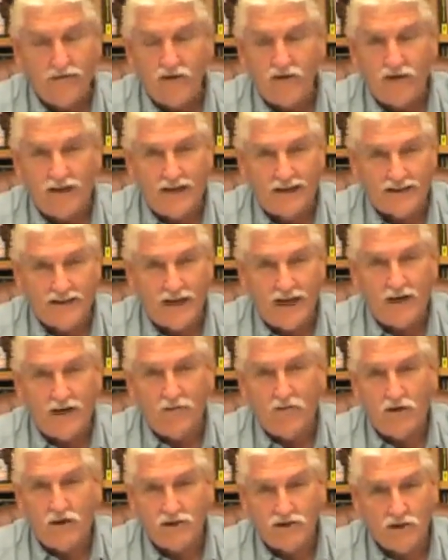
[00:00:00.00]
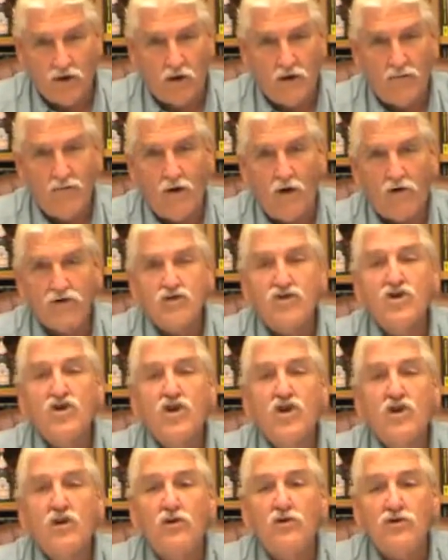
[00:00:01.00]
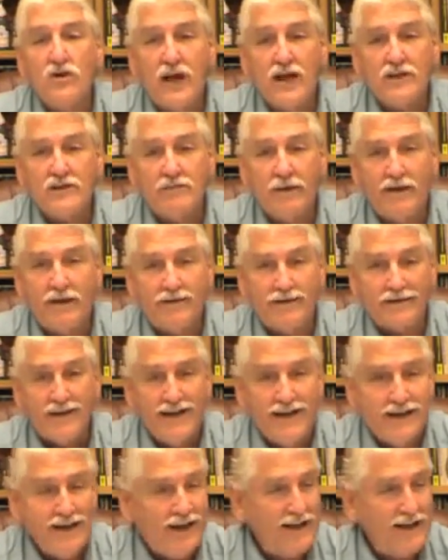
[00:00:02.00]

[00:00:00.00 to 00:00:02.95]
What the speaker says: If you take steroids, hormones, neurotransmitters,